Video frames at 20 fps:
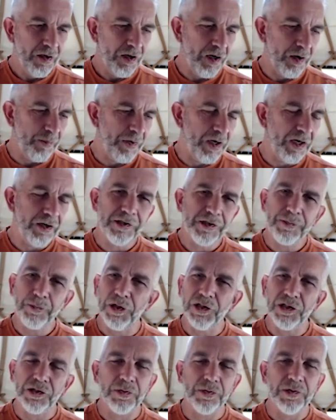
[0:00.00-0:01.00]
And my
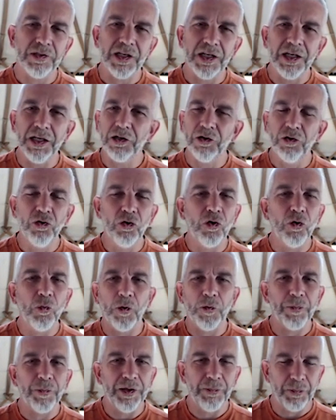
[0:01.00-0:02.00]
response was, ignore
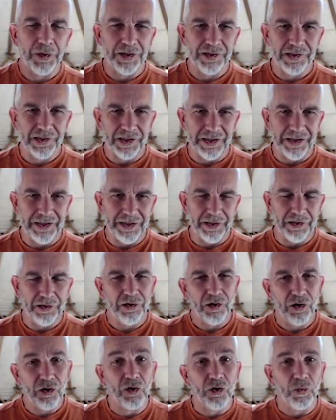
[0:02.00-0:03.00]
what people are saying,
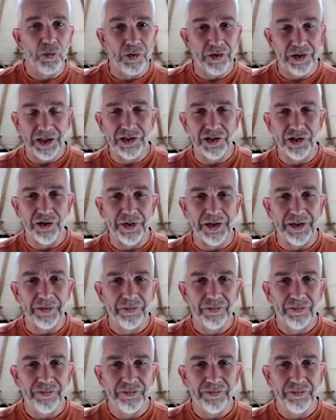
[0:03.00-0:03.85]
look at what they're doing.